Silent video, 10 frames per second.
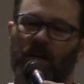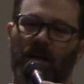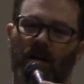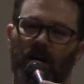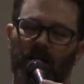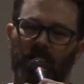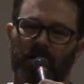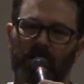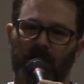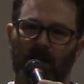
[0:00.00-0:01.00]
uh,
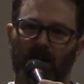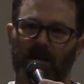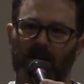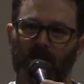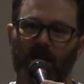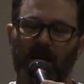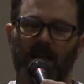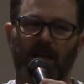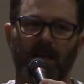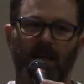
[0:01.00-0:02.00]
you're younger than my
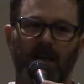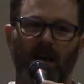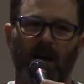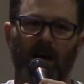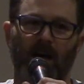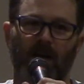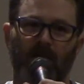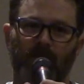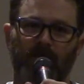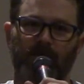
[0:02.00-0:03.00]
kid.
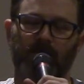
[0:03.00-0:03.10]
Um,